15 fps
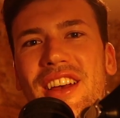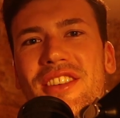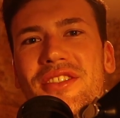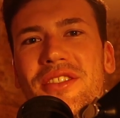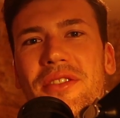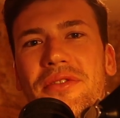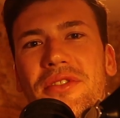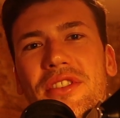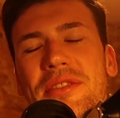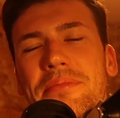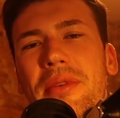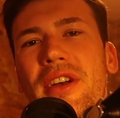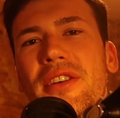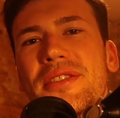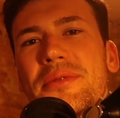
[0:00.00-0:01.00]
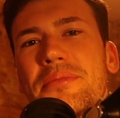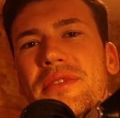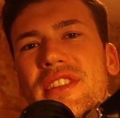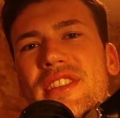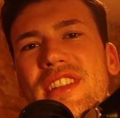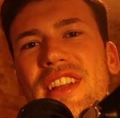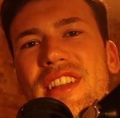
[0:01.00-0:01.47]
So if you aspire to
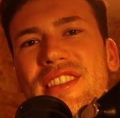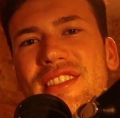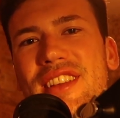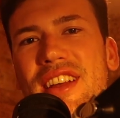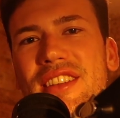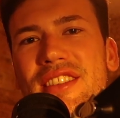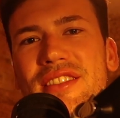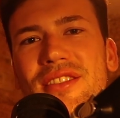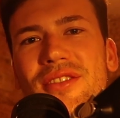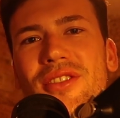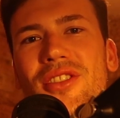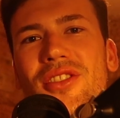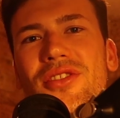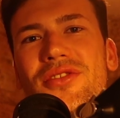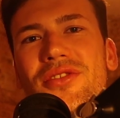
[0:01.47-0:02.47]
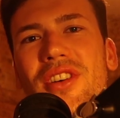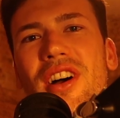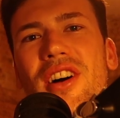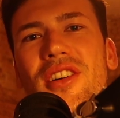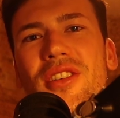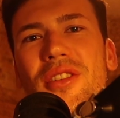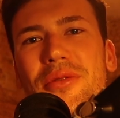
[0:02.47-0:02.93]
be a data scientist or you
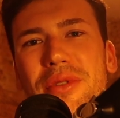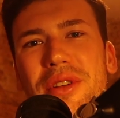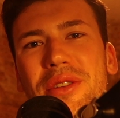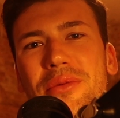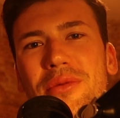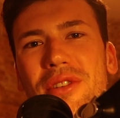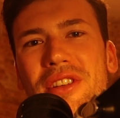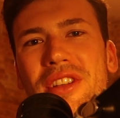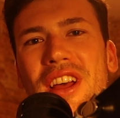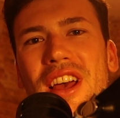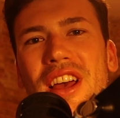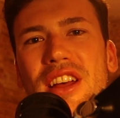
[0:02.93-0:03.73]
are already one,